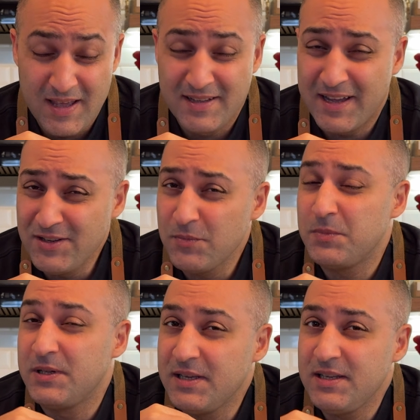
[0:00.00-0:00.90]
Can you
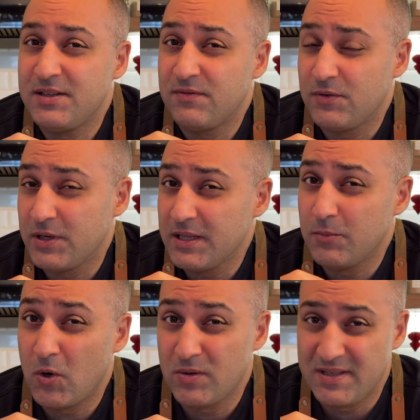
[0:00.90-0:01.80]
please forget
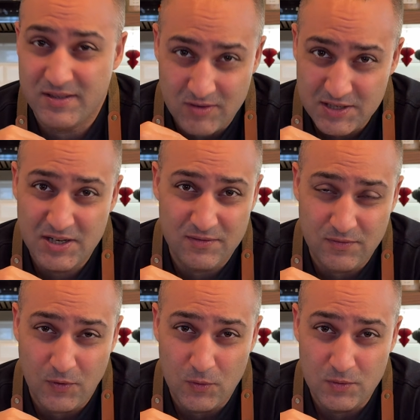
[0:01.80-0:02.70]
about stretch and
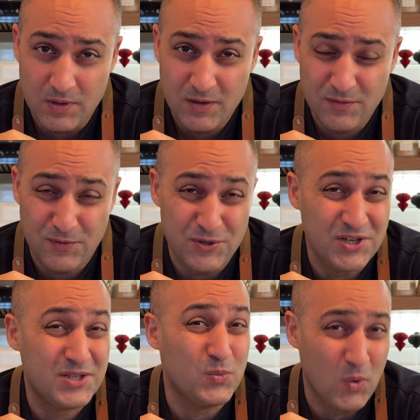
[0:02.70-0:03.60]
fold for
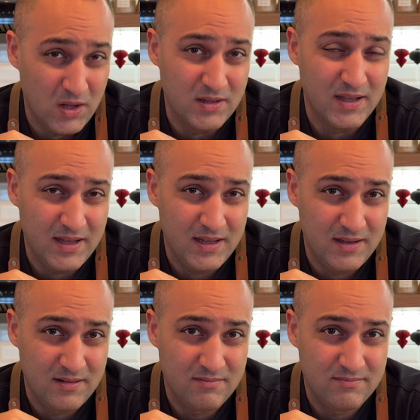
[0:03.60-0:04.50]
just one day?
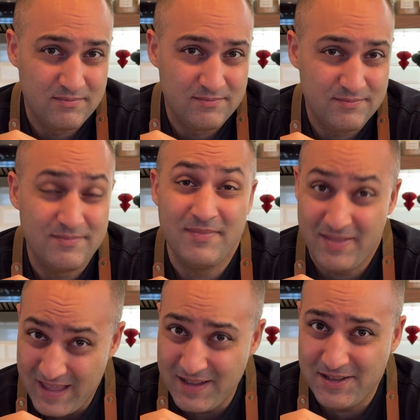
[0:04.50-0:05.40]

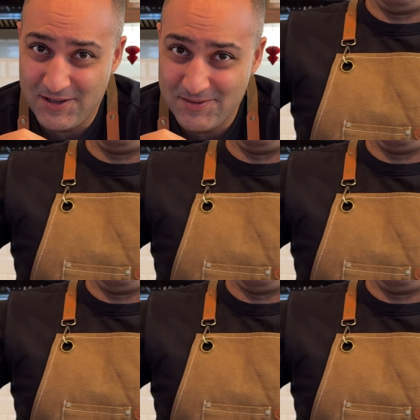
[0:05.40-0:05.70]
Thank you.